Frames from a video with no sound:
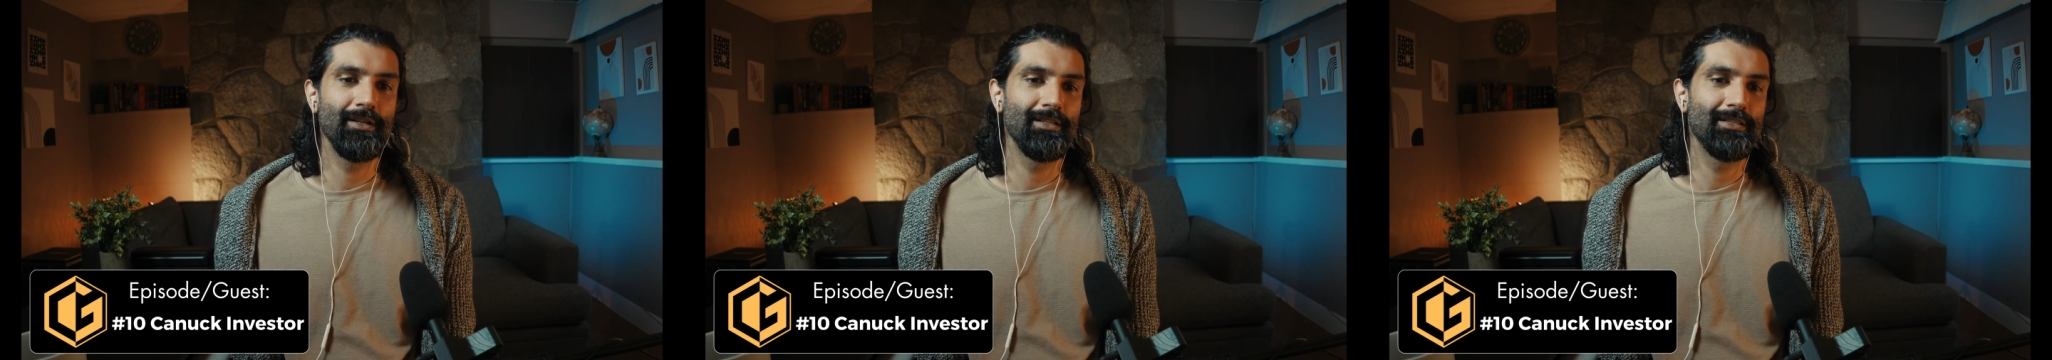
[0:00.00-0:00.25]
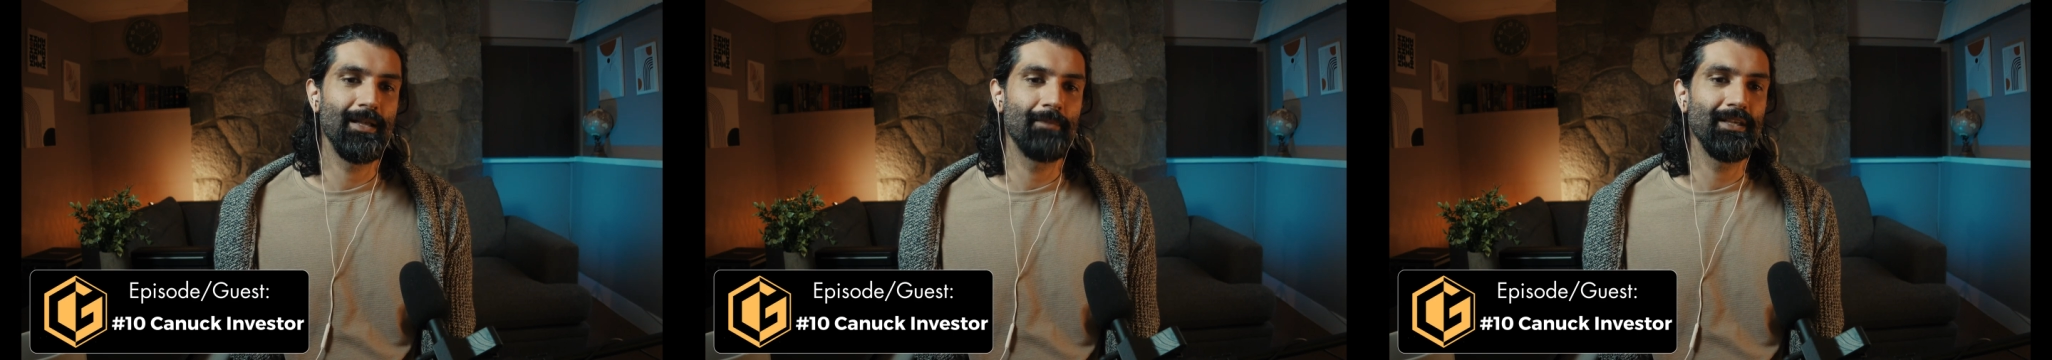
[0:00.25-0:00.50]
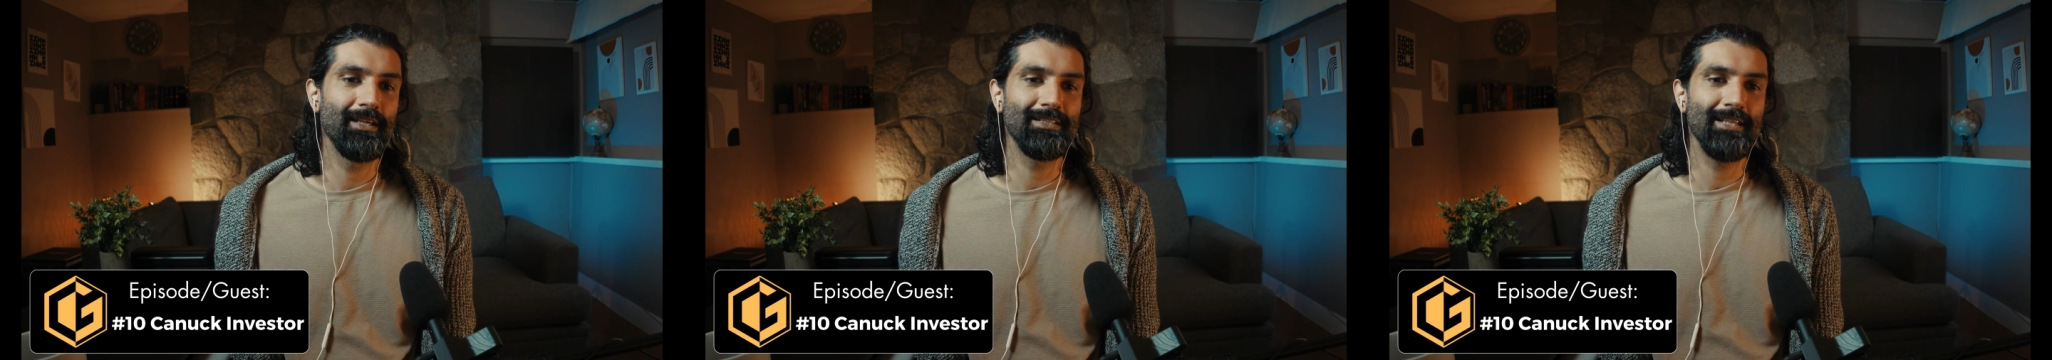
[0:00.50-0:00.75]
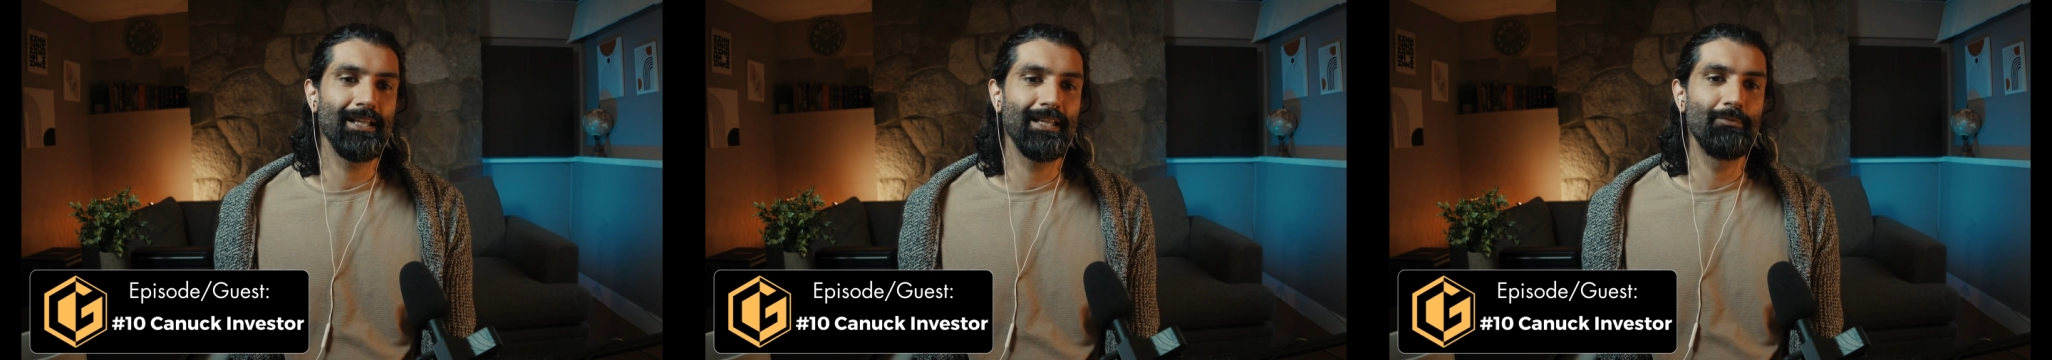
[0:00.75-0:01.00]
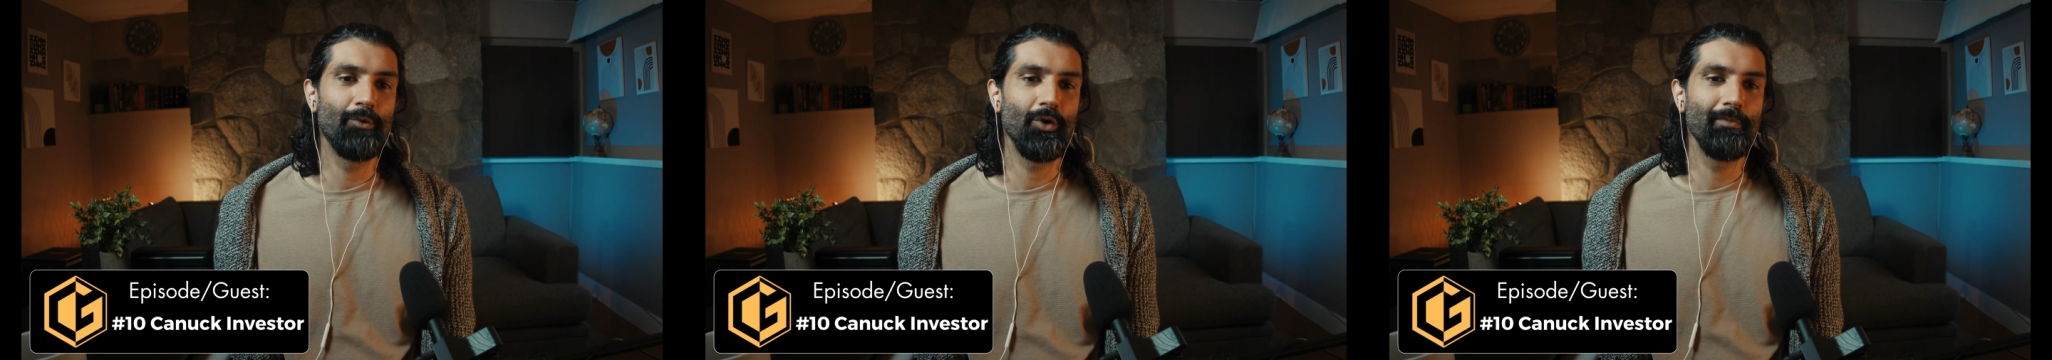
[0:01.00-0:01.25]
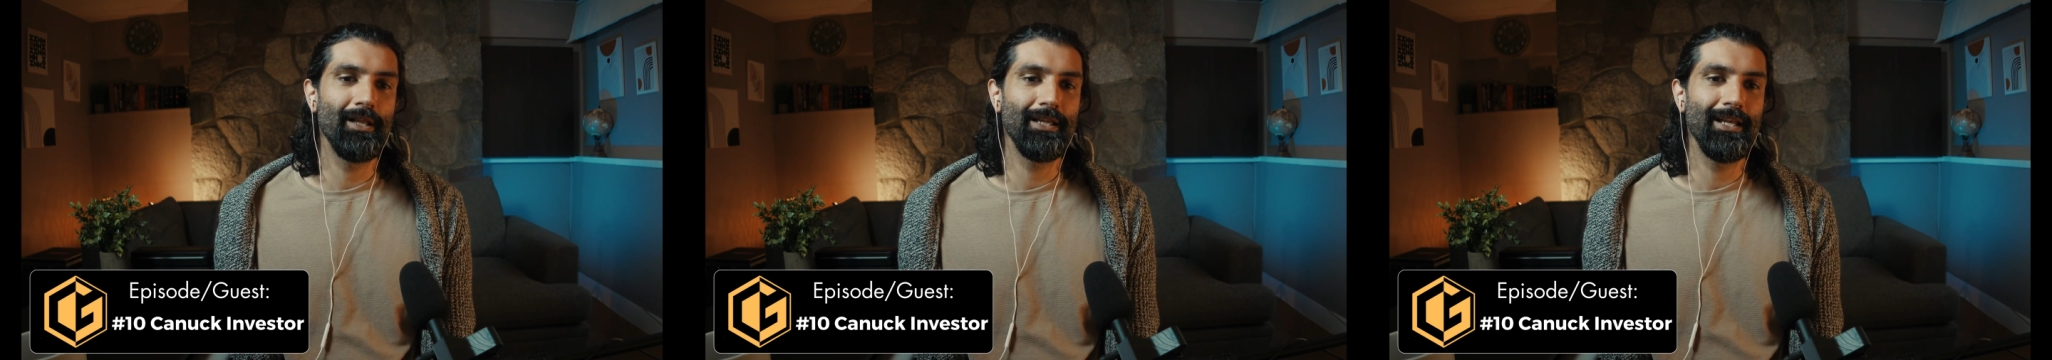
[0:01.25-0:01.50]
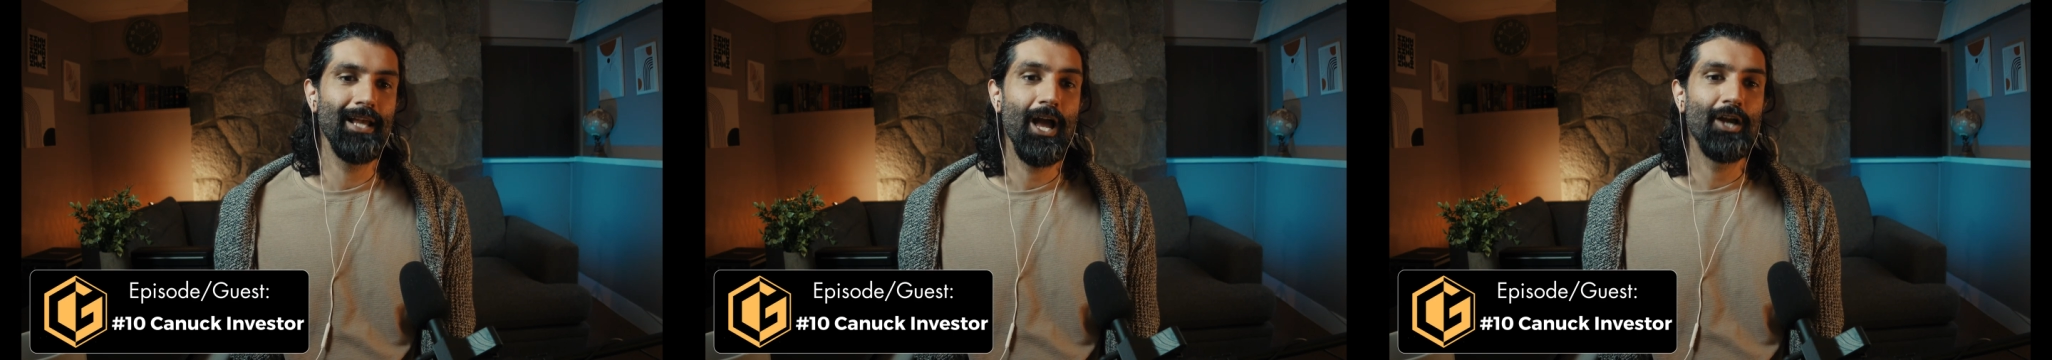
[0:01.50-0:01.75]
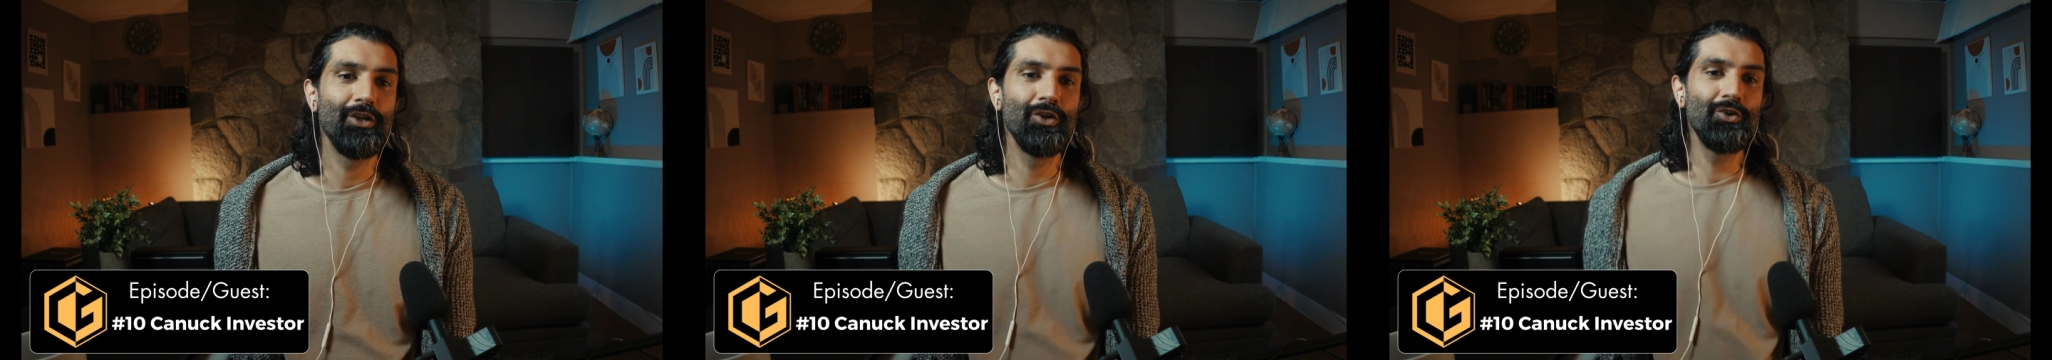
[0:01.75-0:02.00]
something slightly more million?
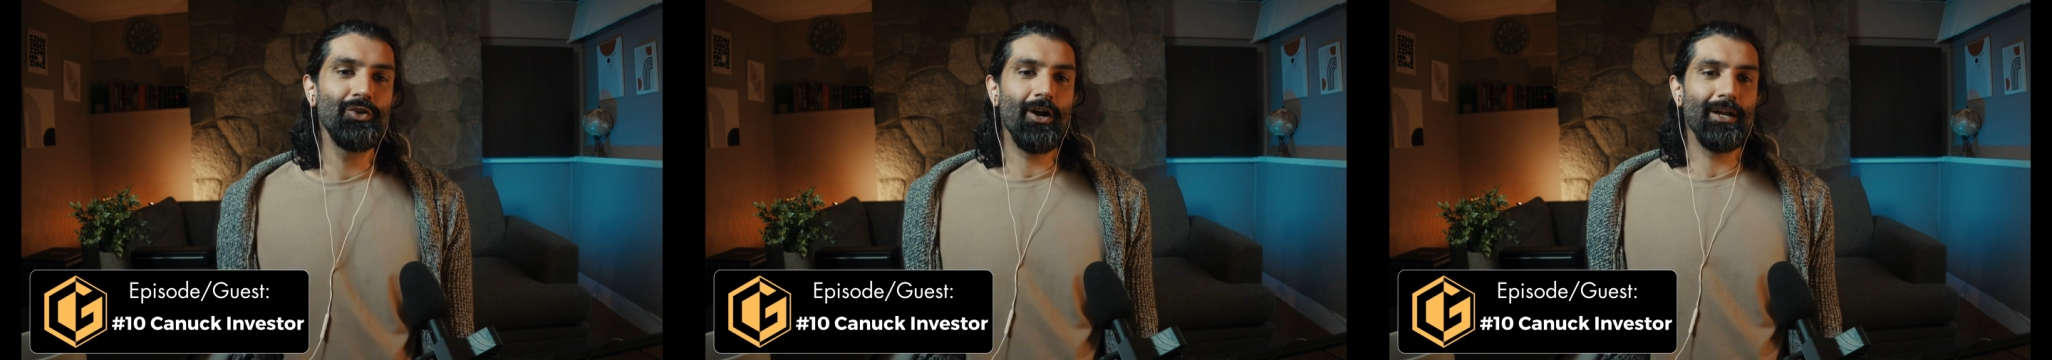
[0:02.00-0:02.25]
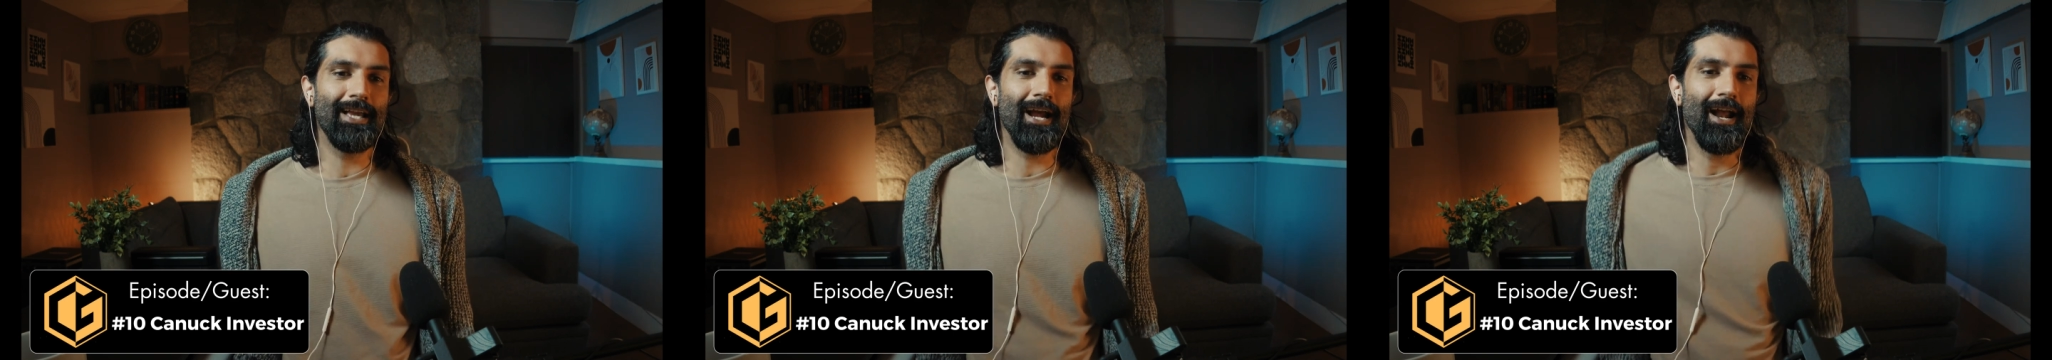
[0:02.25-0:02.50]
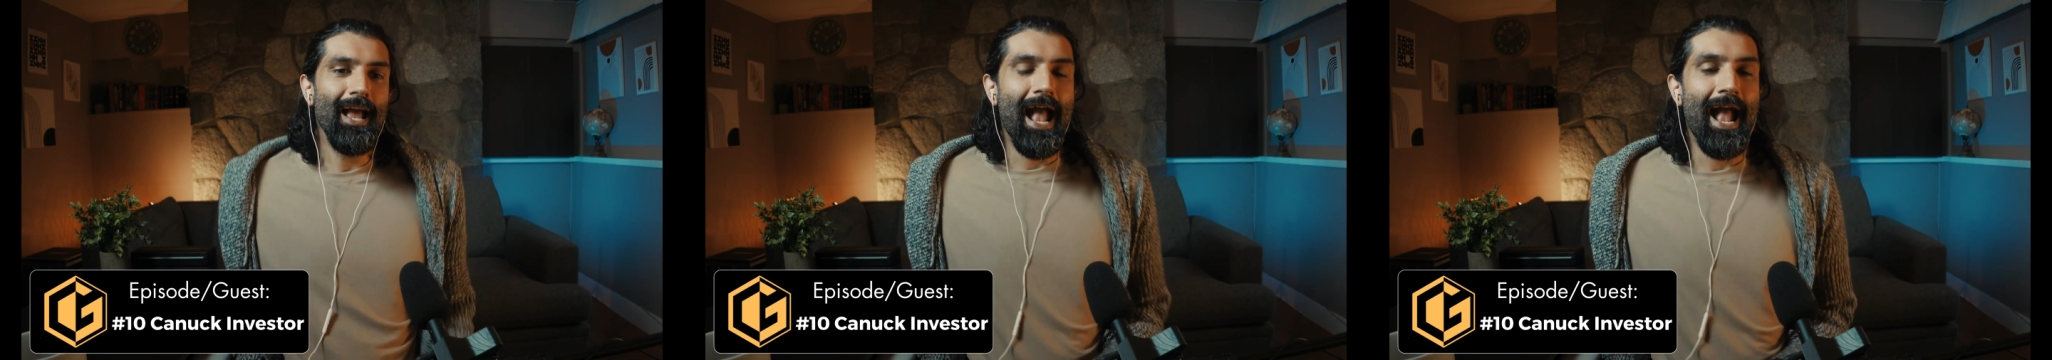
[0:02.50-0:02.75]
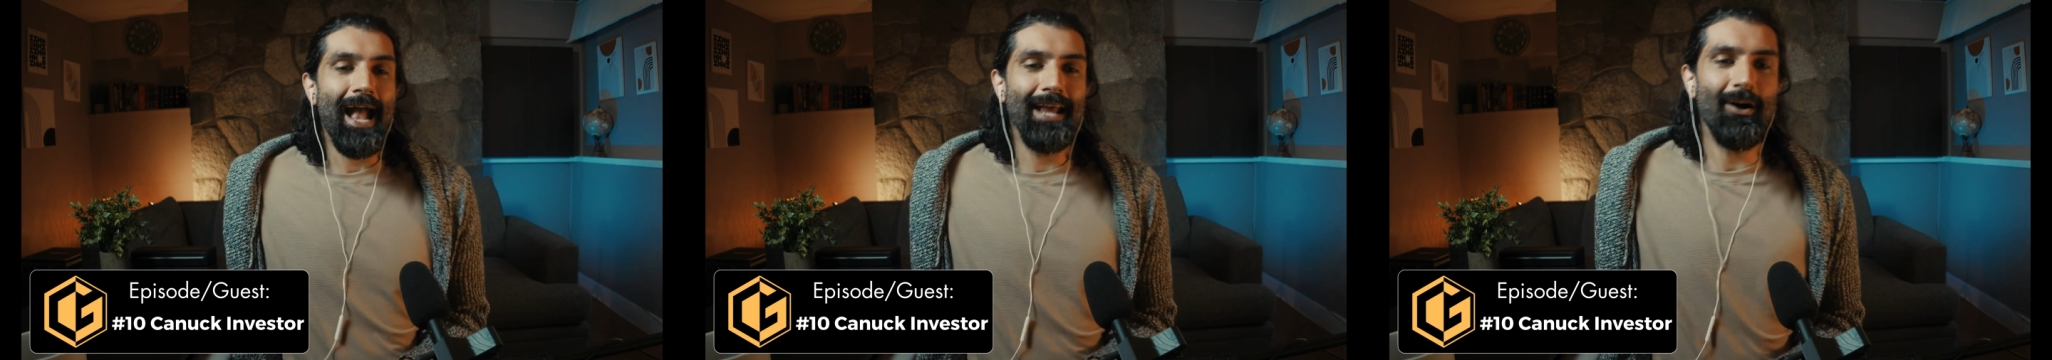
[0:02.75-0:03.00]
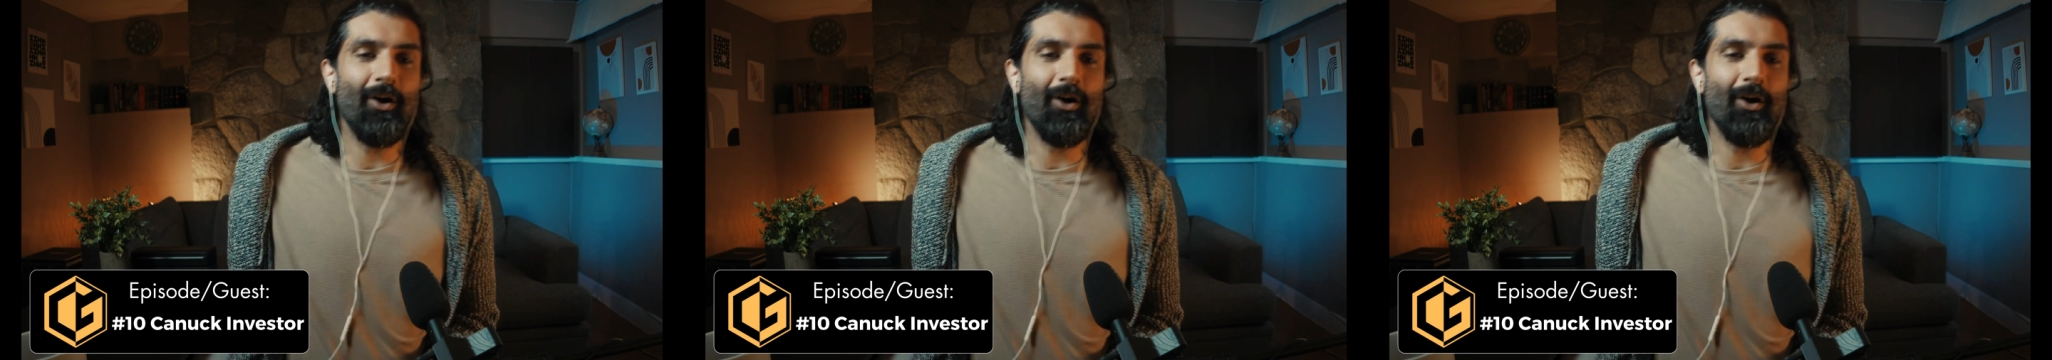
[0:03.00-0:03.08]
You do not care. And